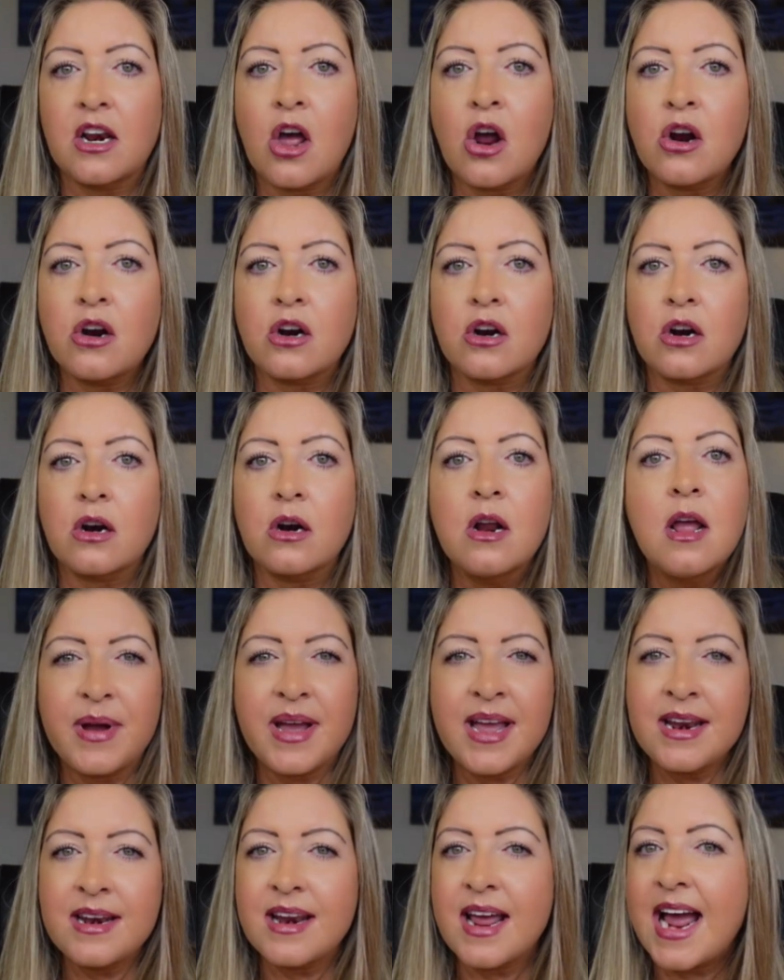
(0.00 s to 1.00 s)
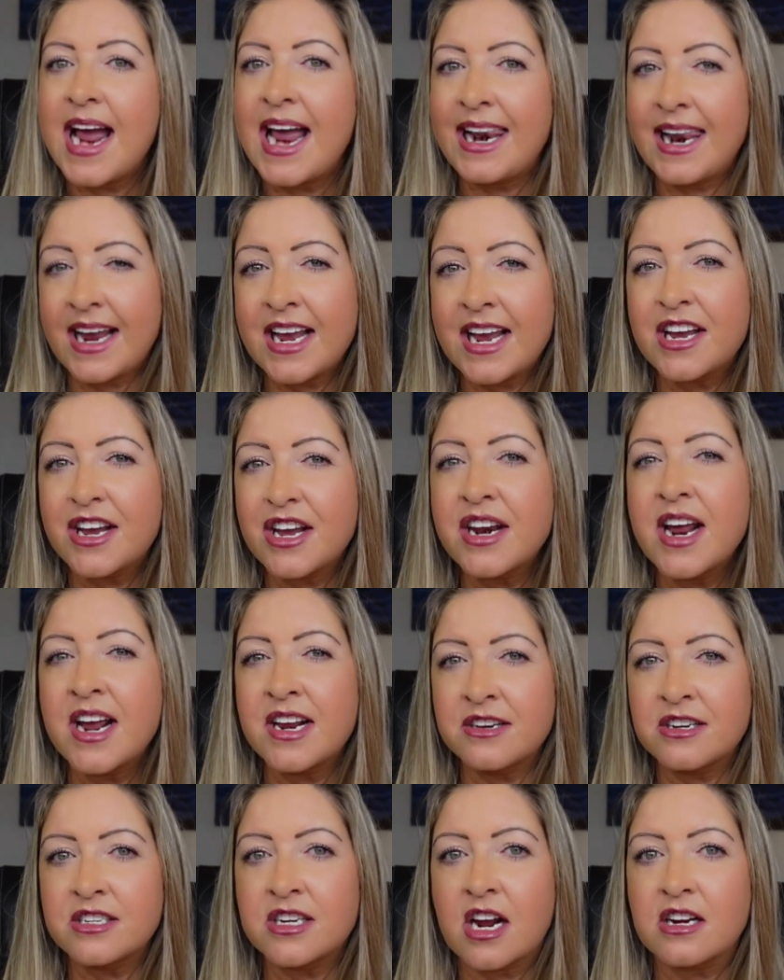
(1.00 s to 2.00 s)
longer, but I like a good
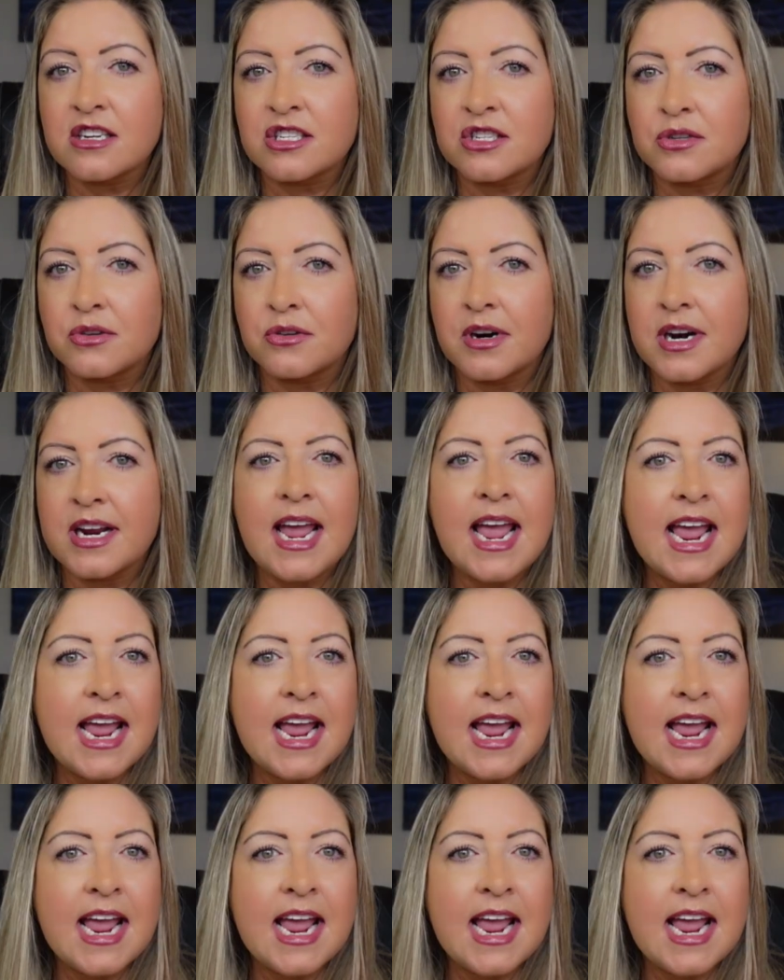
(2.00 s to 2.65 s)
underdog story.